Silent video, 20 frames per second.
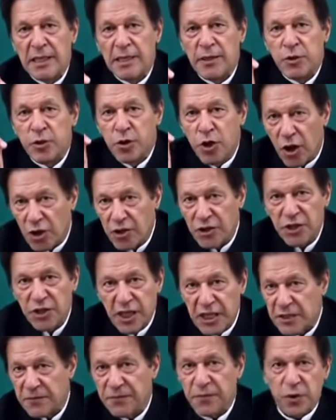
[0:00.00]
not
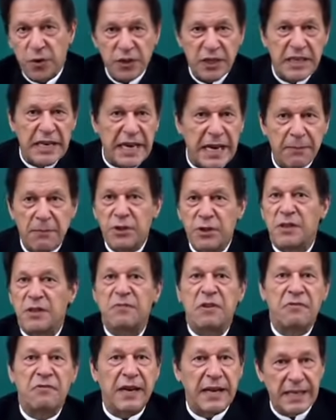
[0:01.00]
just for the neighbors of
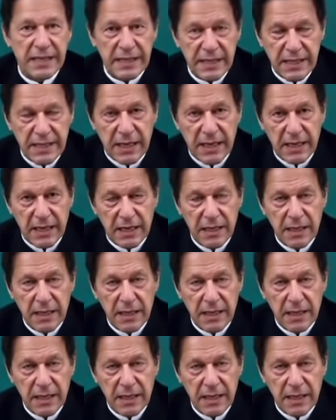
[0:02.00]
Afghanistan,